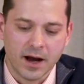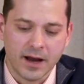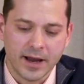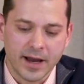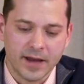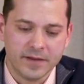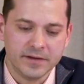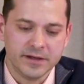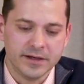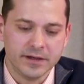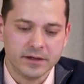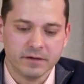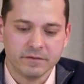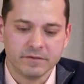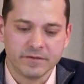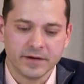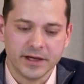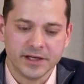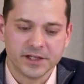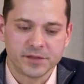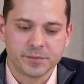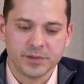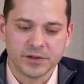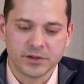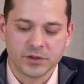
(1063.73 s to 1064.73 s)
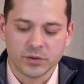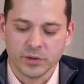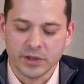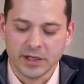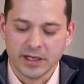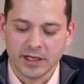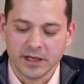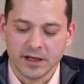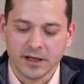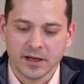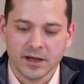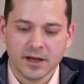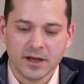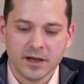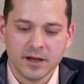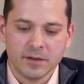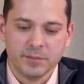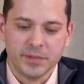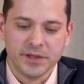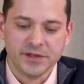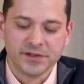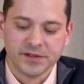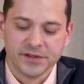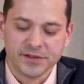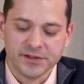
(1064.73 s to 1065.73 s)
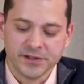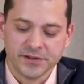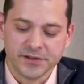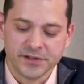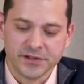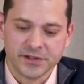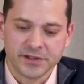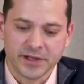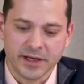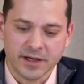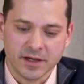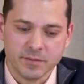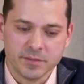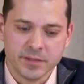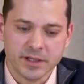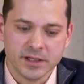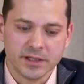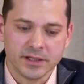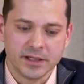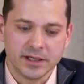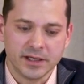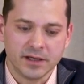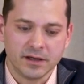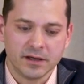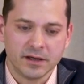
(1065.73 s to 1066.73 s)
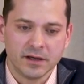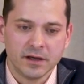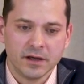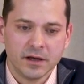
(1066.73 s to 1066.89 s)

and the interface between business and sustainability.